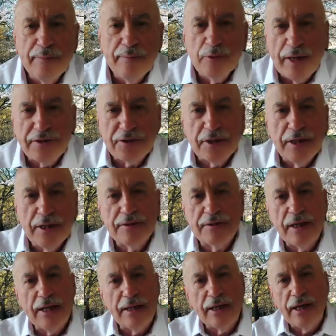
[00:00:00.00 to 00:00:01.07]
questions
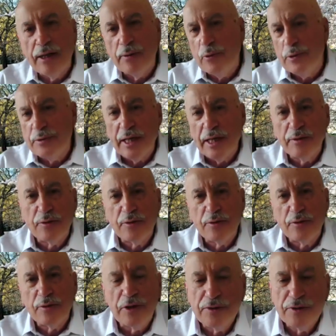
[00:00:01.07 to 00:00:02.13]
and then we'll take
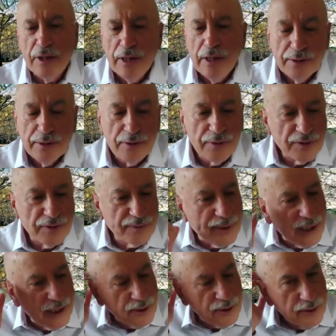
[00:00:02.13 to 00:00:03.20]
turns to
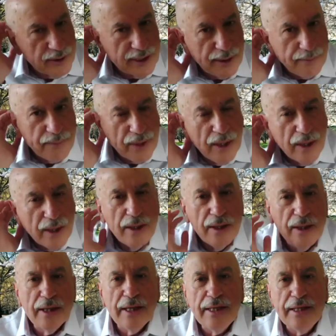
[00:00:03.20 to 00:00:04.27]
respond to them.
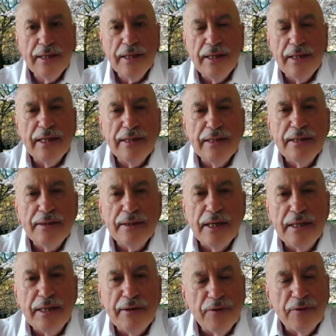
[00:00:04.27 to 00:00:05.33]
And
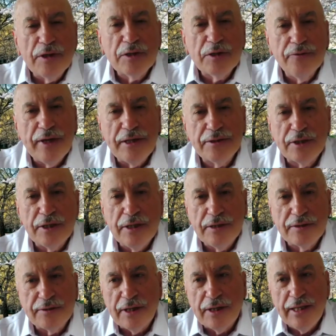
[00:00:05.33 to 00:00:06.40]
the first question
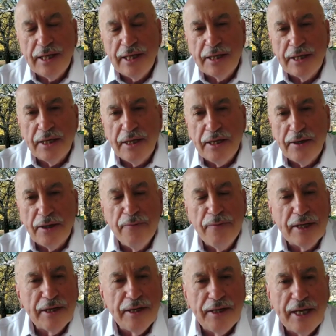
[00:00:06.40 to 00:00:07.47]
is really a
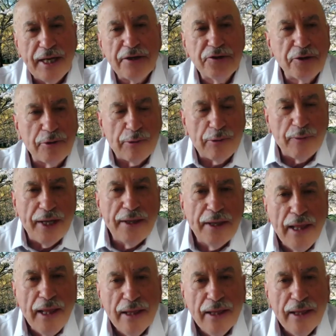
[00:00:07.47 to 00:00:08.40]
very natural one